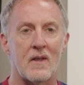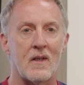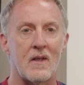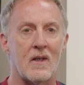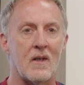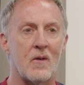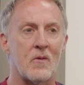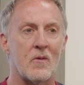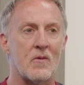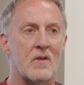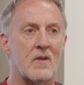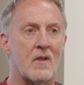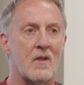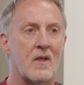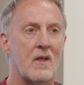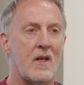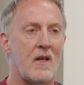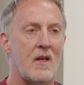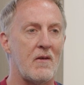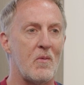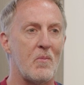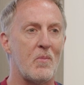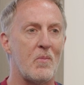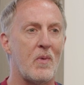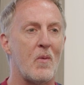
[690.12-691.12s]
I was
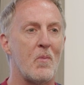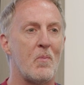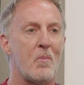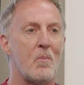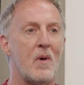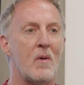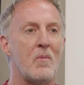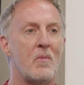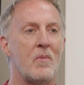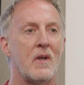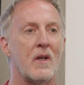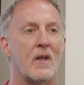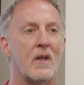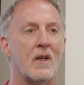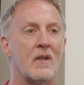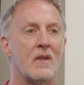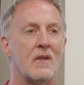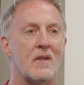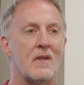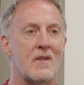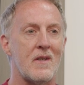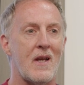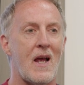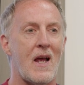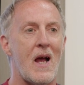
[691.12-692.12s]
hearing Bob Bubka,
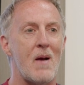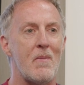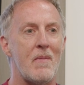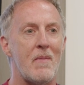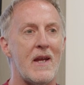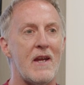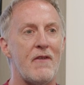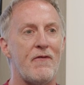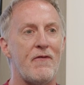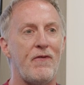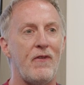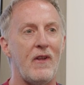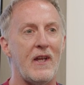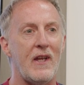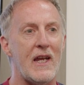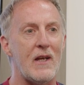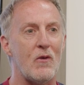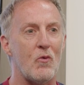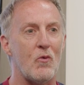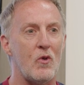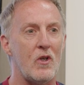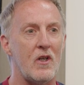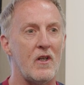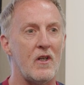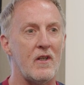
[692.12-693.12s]
Tommy
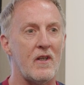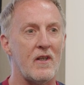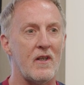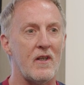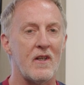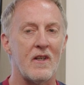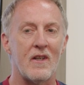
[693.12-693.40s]
Fleetwood.